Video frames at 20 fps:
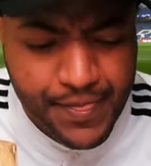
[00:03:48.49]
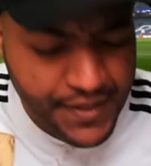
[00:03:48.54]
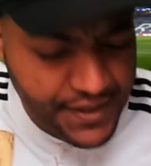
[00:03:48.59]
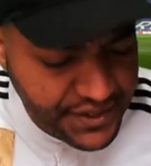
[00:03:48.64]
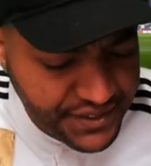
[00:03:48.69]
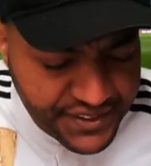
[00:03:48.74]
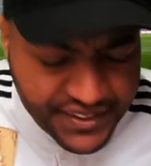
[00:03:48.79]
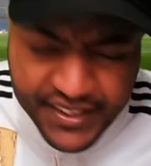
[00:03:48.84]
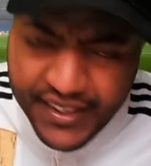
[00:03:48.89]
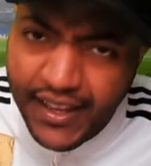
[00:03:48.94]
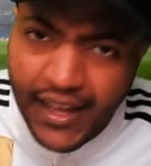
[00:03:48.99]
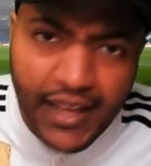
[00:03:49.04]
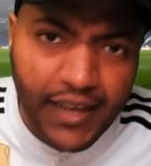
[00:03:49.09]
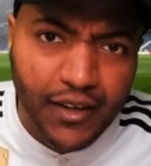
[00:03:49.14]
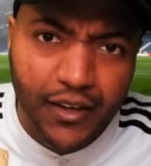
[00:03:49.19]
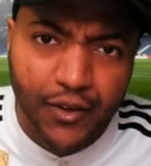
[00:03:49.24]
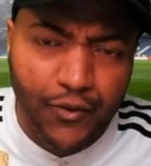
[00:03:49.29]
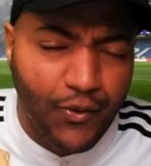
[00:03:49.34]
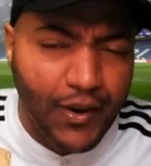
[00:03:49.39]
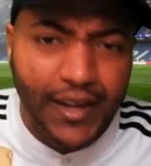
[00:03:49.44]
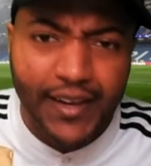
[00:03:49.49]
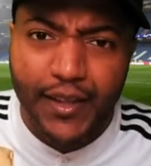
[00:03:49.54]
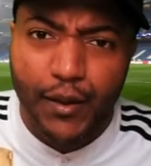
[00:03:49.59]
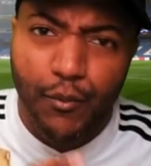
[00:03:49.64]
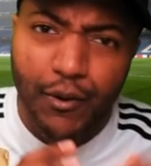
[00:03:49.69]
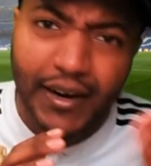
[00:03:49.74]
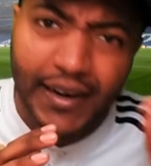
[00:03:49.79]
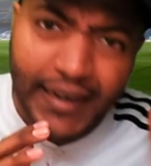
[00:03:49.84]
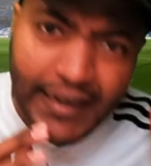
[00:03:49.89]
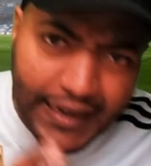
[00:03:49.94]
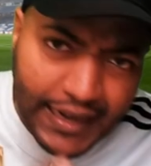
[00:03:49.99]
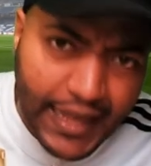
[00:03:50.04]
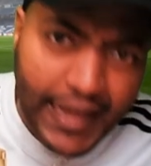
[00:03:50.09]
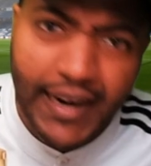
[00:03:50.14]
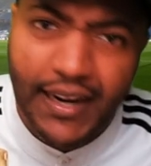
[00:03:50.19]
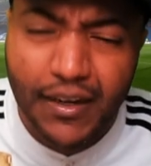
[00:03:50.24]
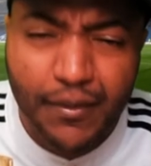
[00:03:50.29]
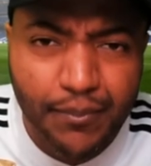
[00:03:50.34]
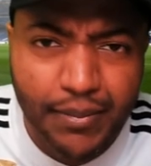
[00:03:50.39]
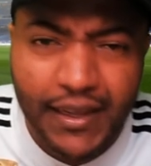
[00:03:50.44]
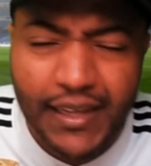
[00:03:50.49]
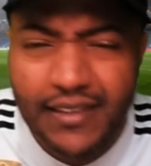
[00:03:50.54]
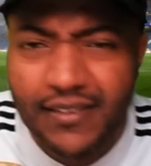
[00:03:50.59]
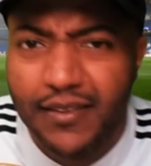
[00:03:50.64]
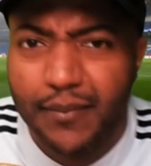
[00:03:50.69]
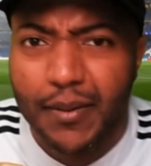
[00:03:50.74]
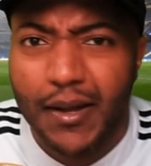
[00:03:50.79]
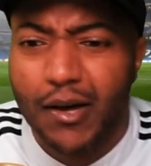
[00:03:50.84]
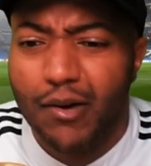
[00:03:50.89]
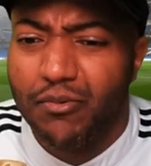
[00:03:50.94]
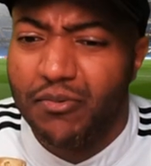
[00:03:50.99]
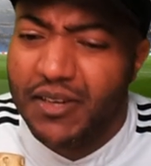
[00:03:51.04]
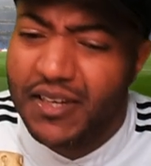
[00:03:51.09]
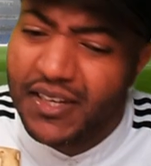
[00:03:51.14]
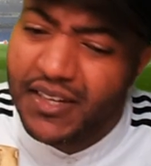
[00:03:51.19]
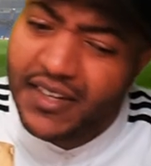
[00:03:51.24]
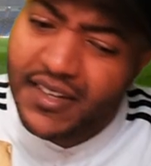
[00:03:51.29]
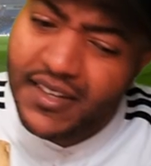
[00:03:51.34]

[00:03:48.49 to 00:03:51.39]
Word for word: He did not look right. There were a lot of complaints about